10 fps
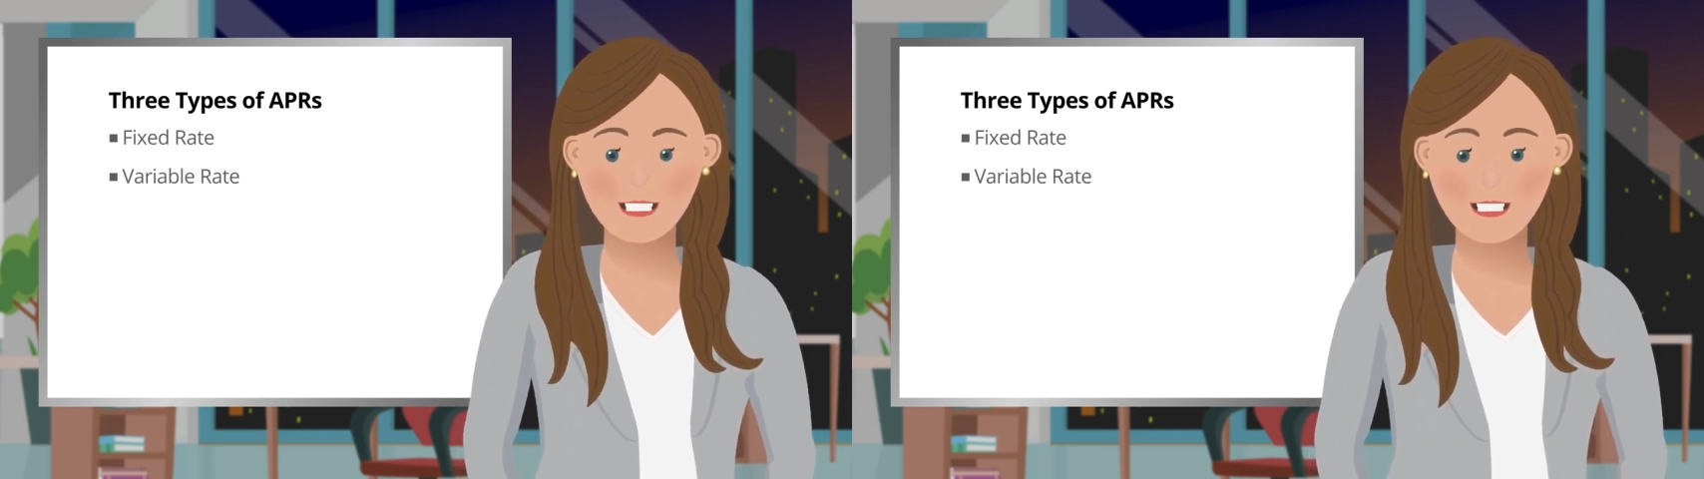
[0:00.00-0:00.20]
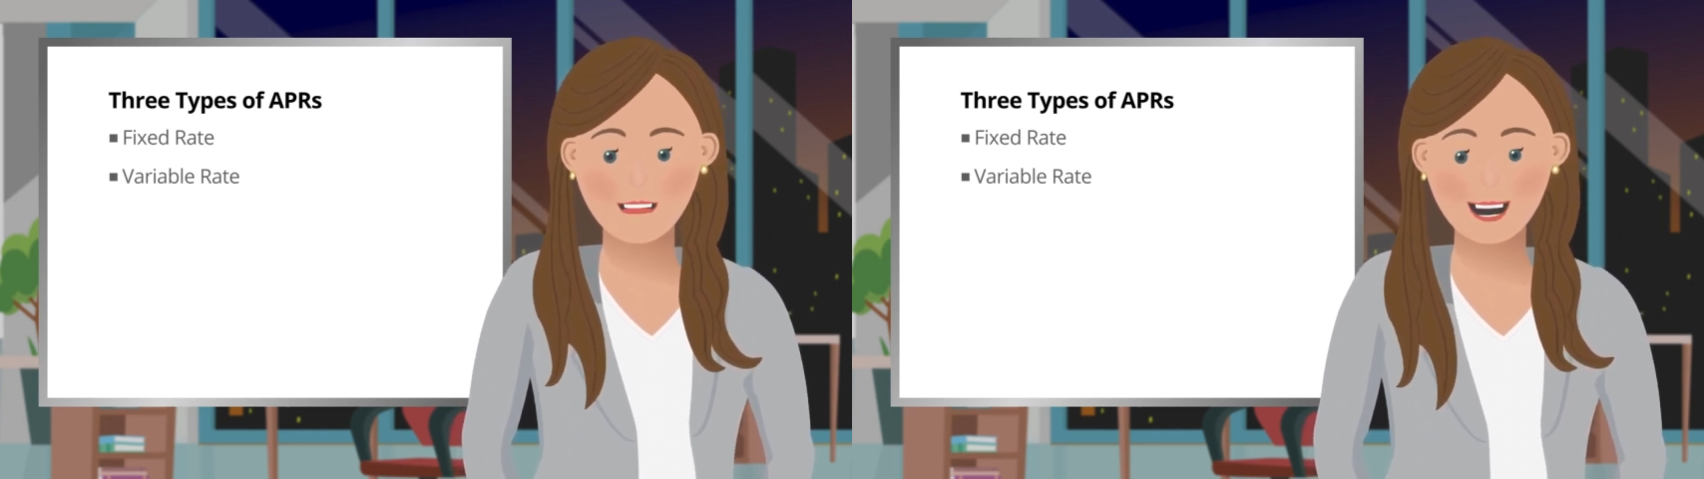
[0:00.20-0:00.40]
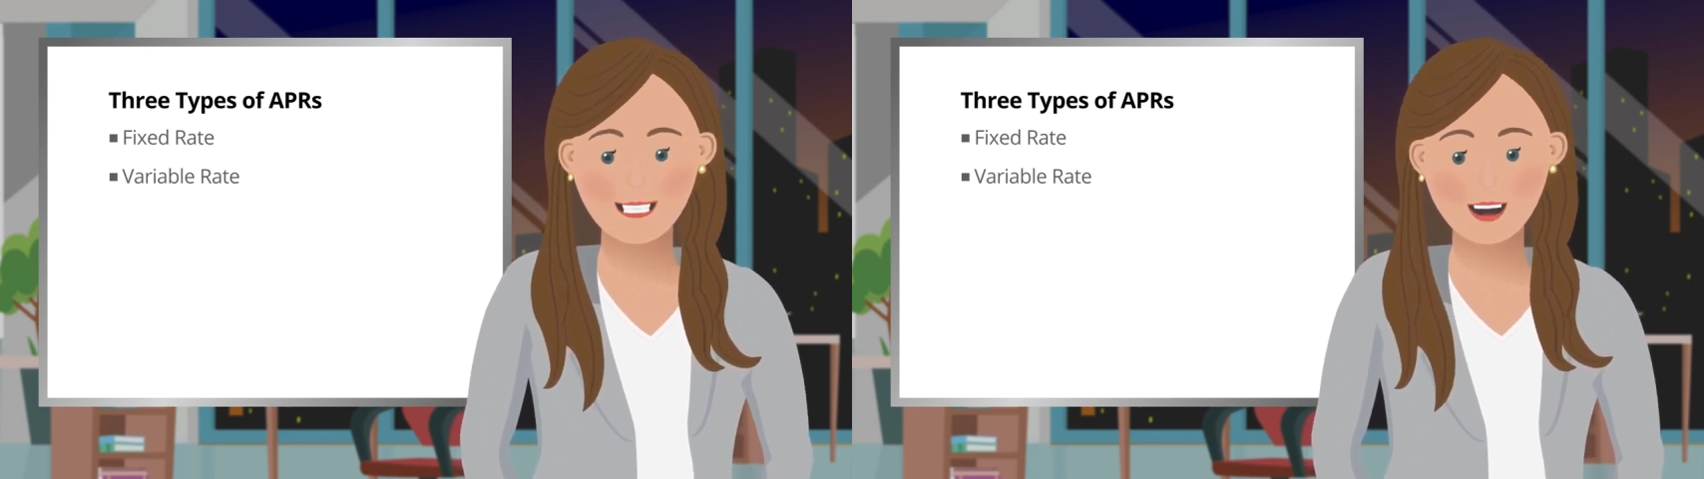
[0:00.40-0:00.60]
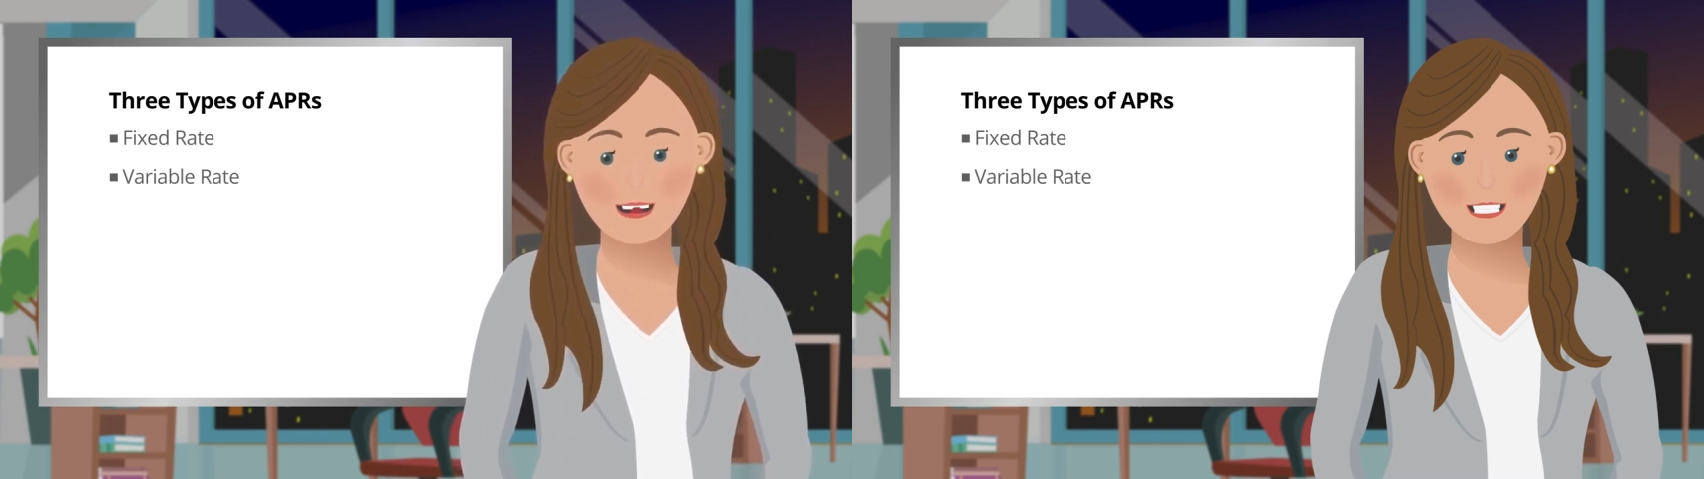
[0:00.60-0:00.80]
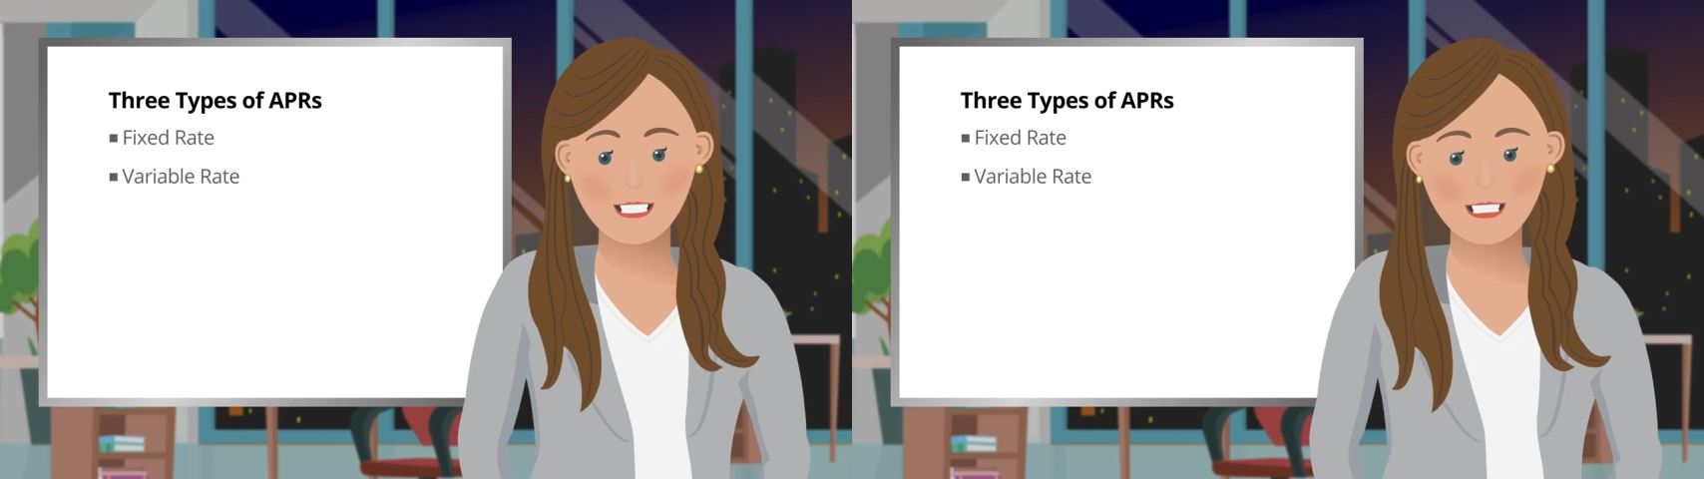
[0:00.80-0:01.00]
financial
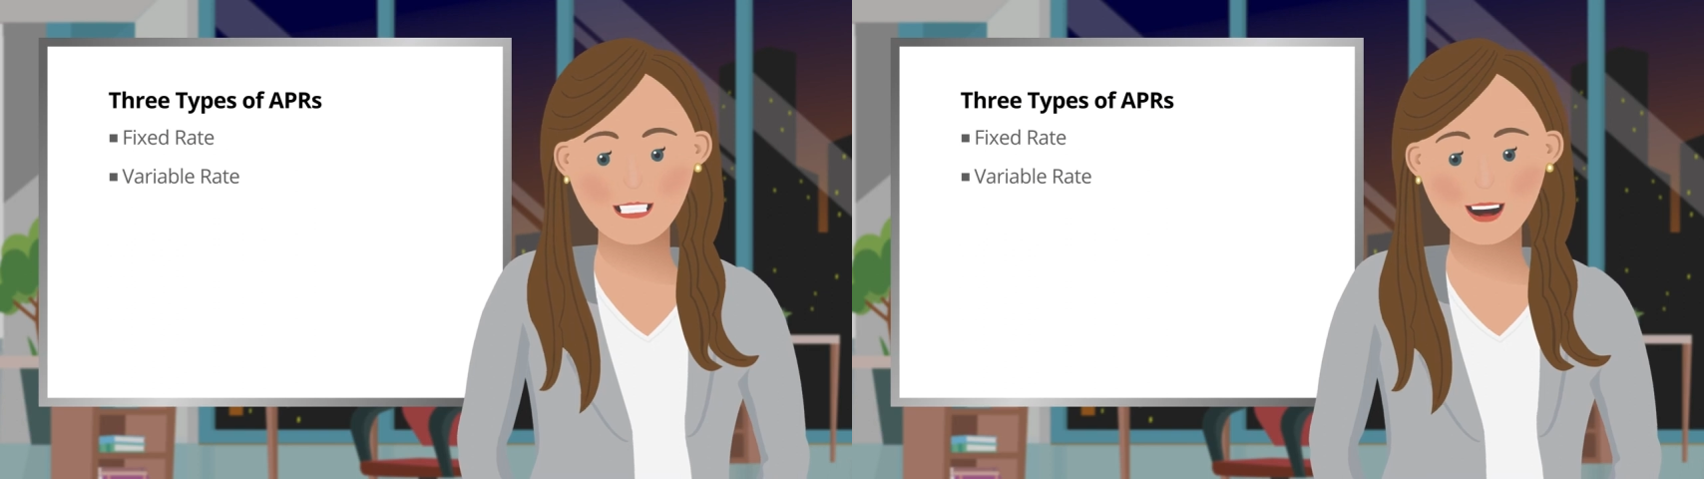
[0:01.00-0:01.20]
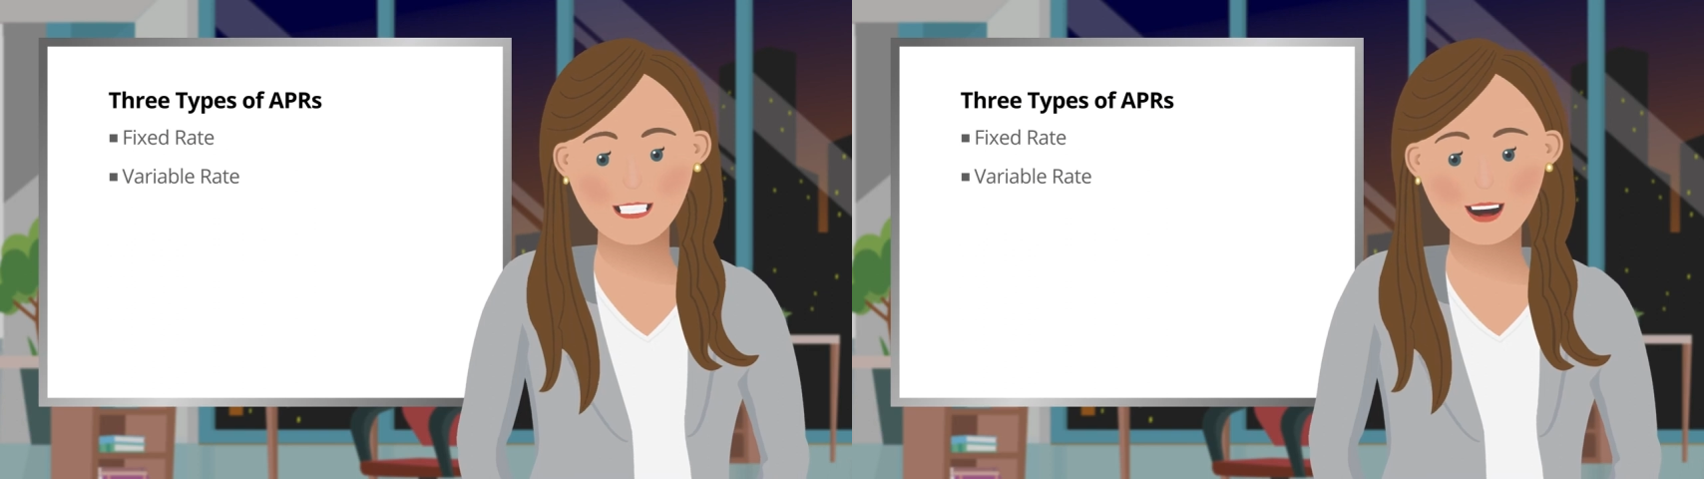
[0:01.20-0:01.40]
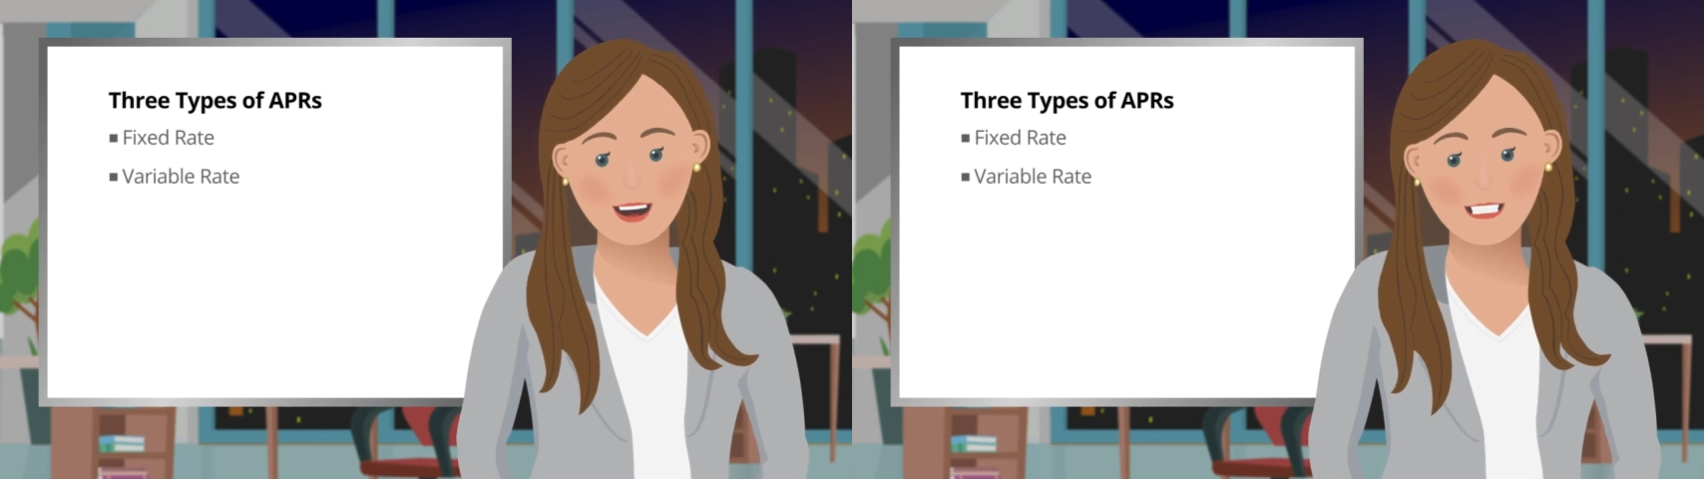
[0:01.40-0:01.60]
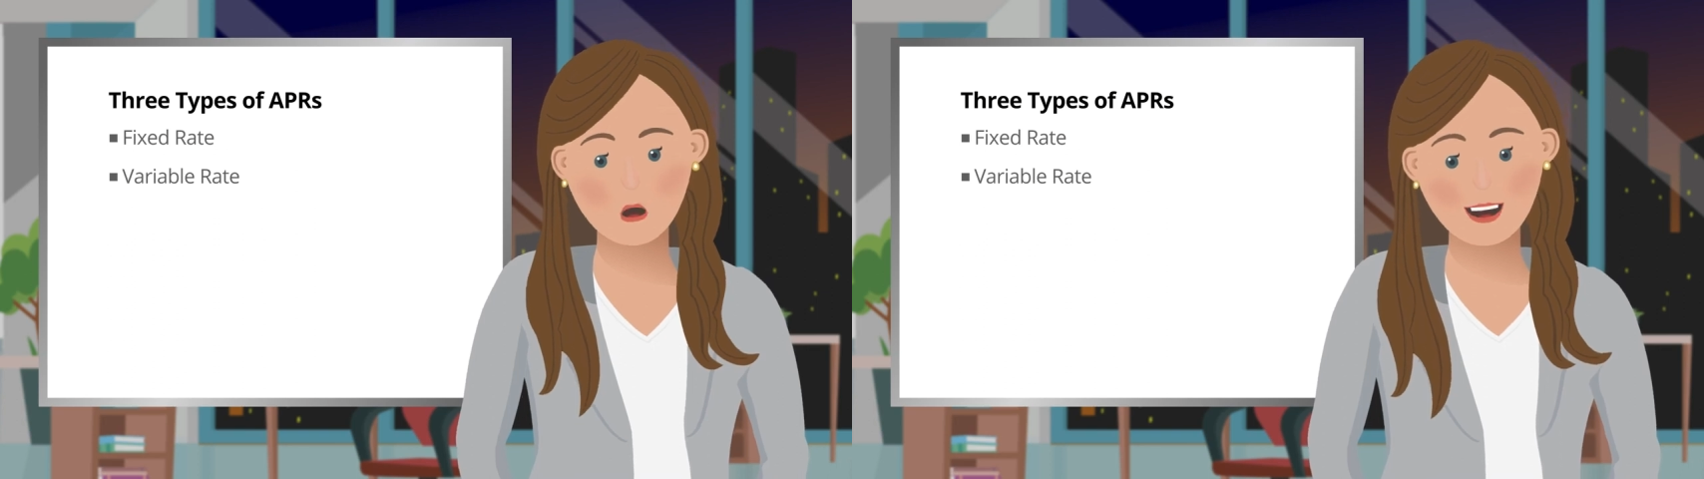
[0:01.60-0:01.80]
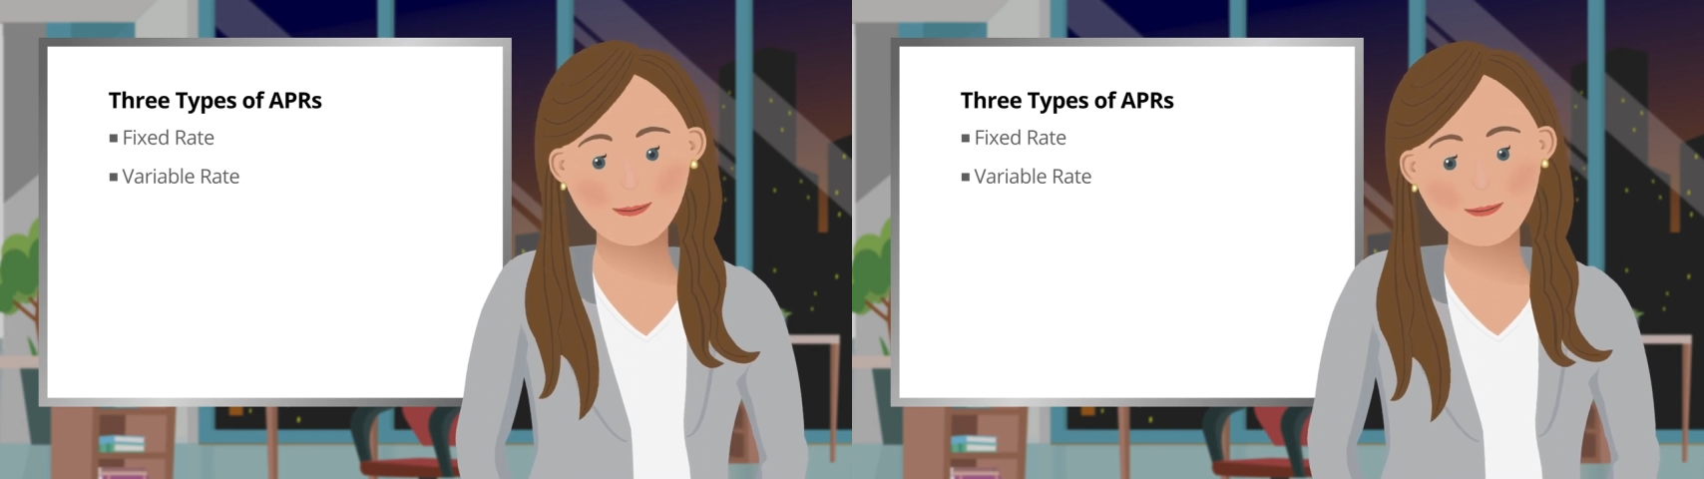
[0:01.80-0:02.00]
index to which it is
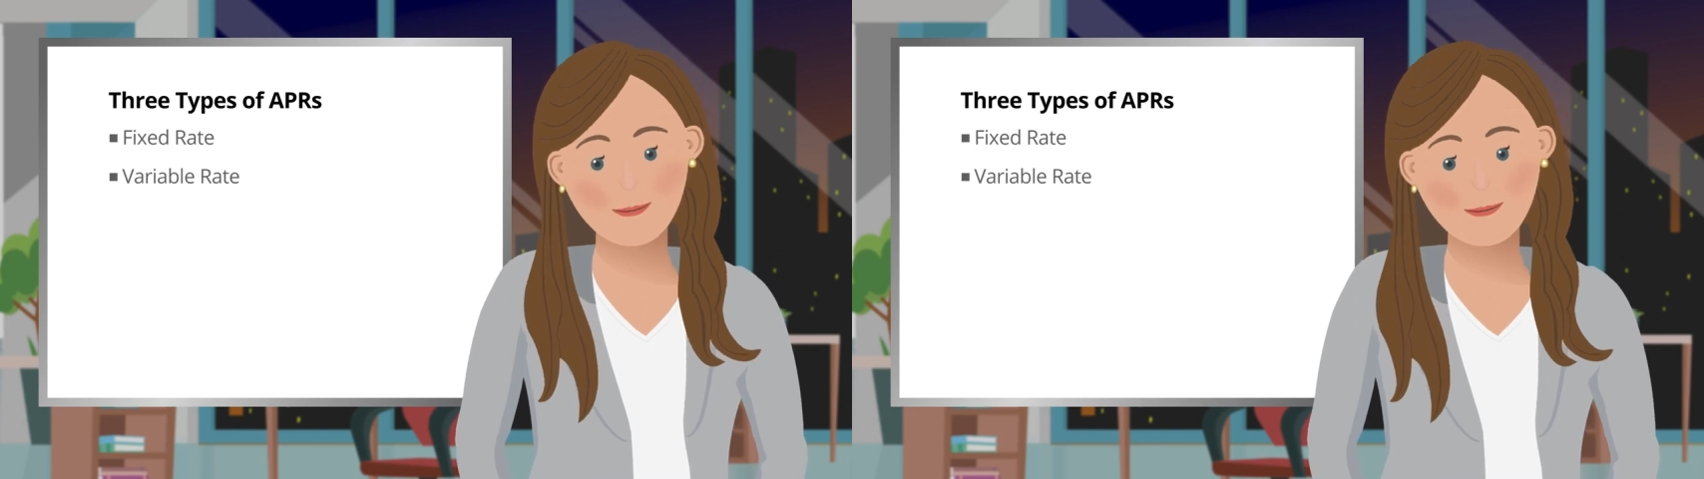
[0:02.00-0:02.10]
tied.